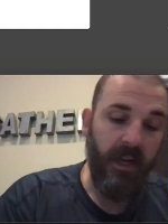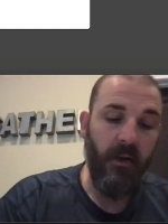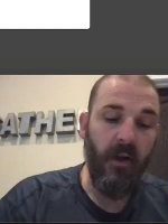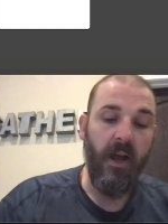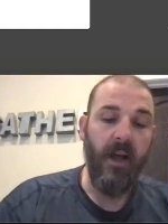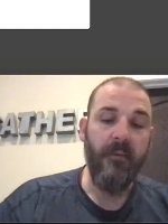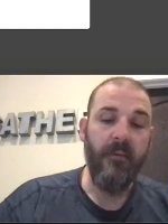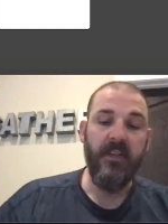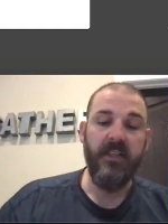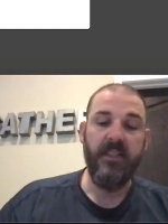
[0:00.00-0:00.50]

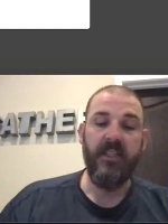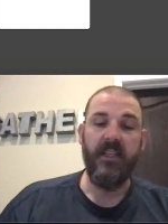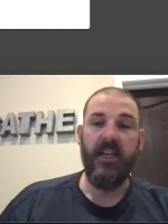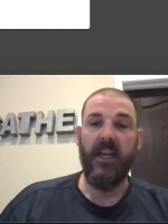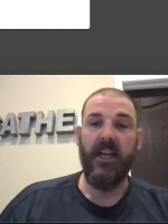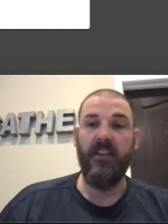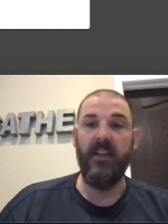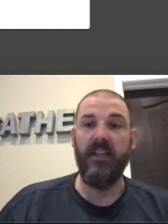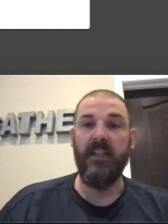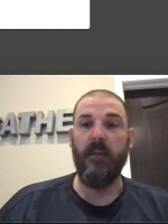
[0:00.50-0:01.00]
obviously,
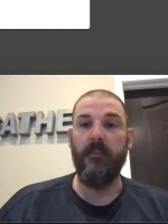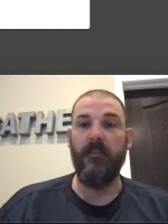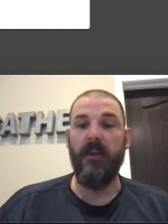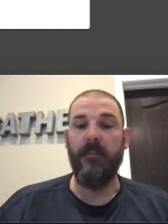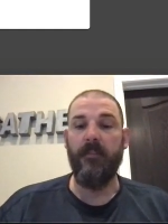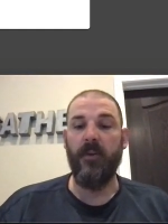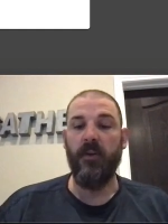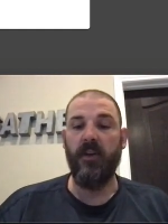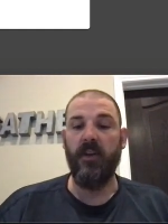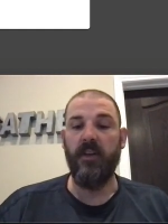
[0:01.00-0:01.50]
I think that
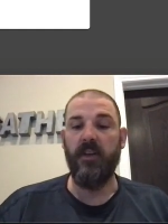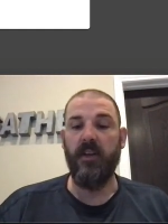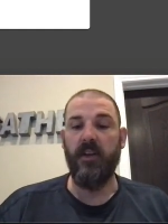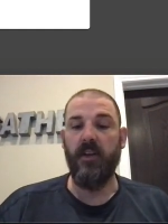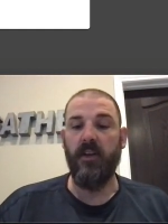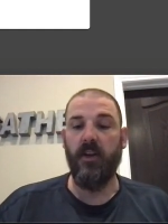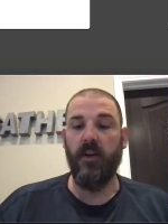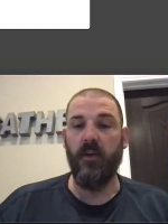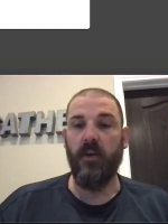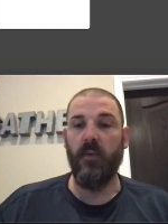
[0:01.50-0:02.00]
people could,
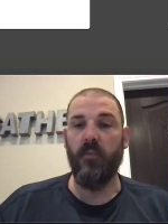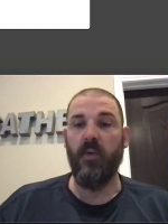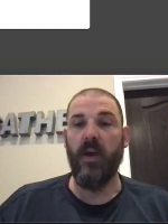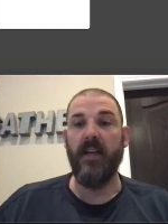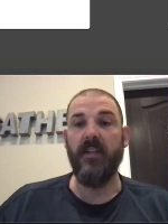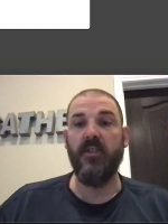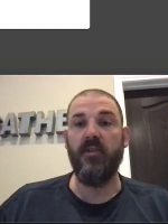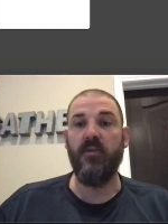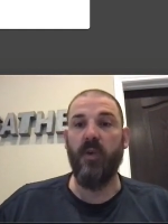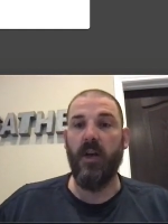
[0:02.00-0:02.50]
you know, a
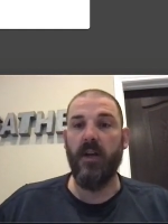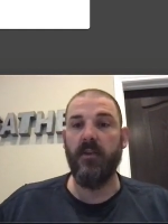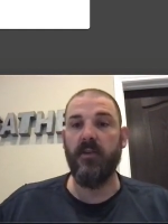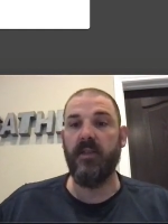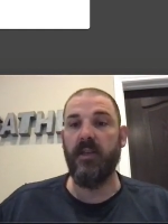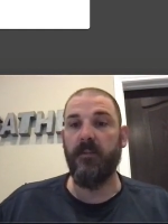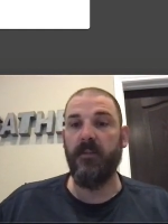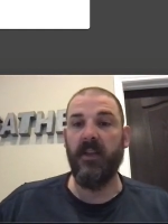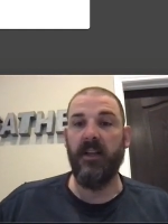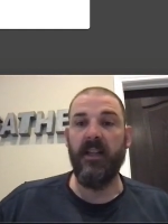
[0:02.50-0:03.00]
restaurant or
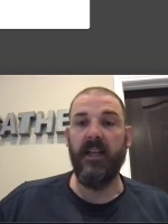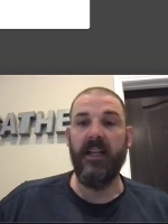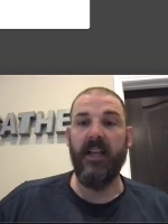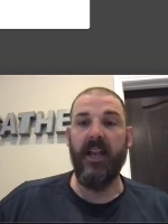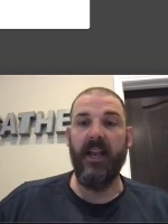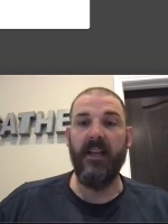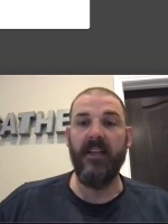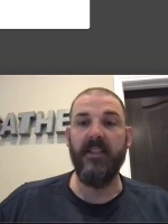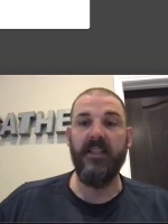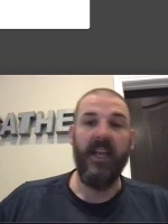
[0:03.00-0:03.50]
something like
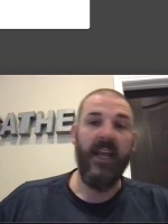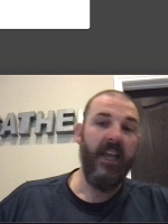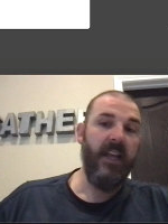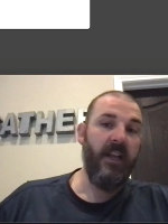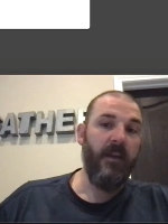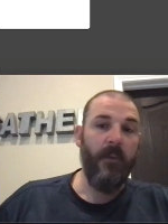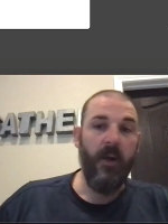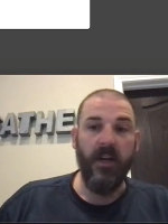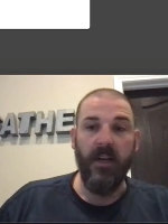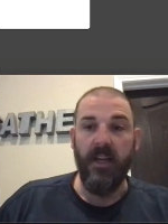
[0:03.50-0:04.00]
that could say, hey,
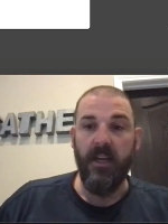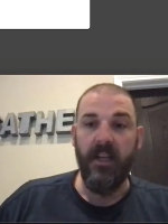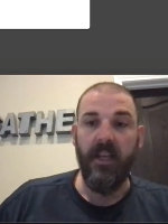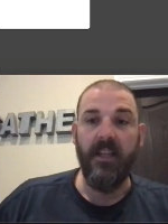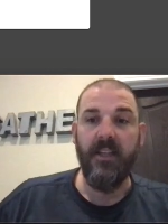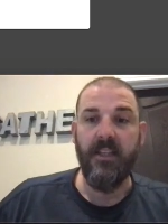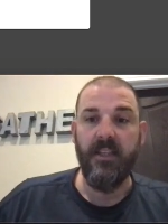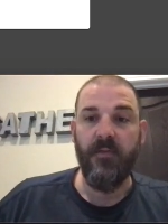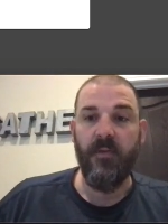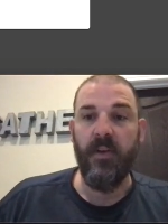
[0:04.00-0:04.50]
come on in and
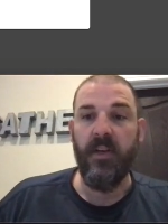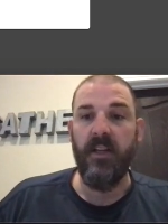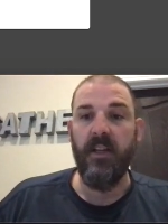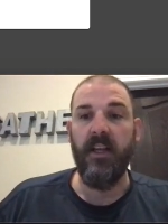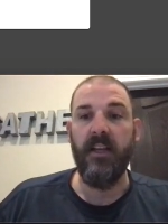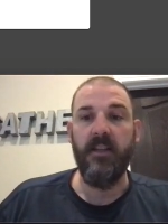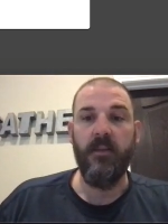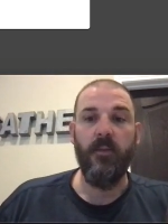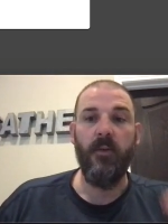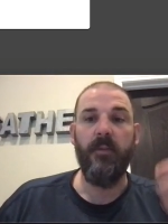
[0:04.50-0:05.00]
get this free
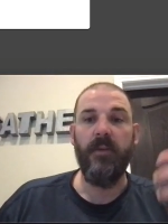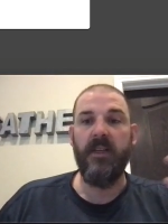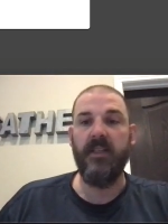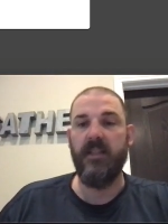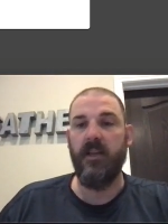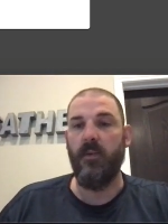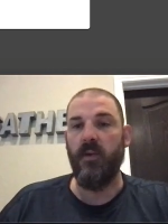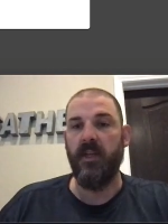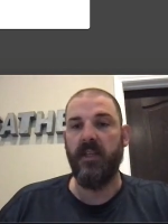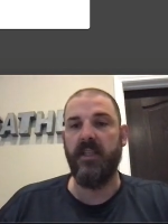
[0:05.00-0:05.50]
collectible because
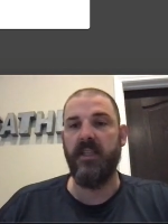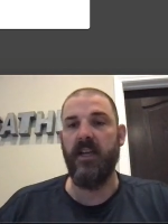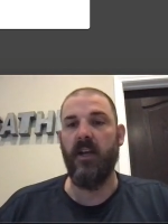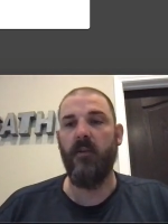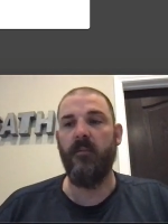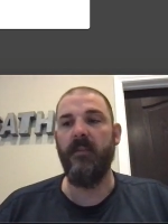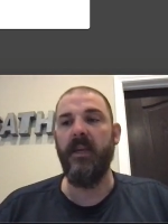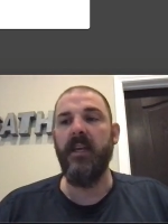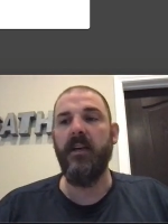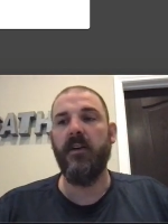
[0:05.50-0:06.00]
they want to
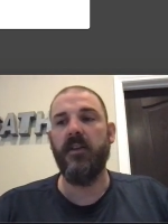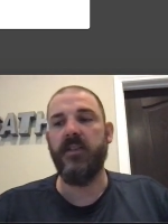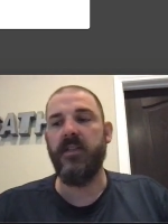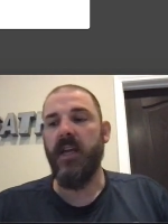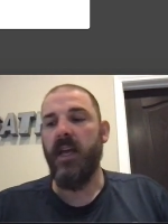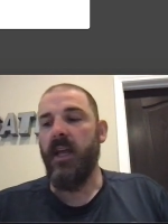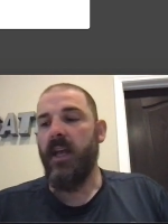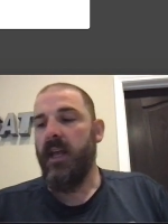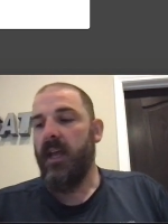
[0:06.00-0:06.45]
sell meals.